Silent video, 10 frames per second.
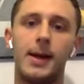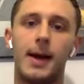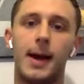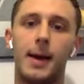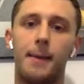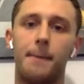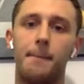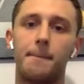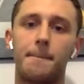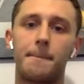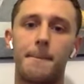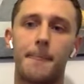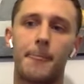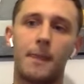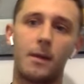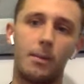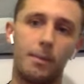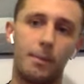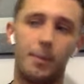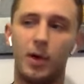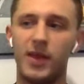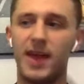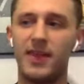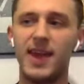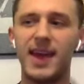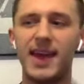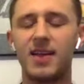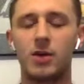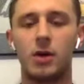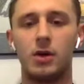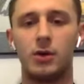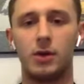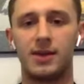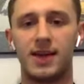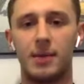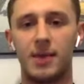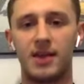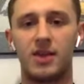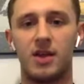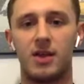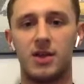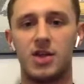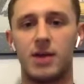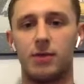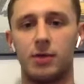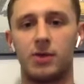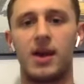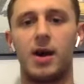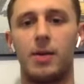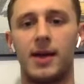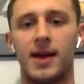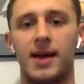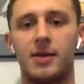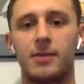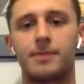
But it gets altered all the time. But that's the general setup, I guess.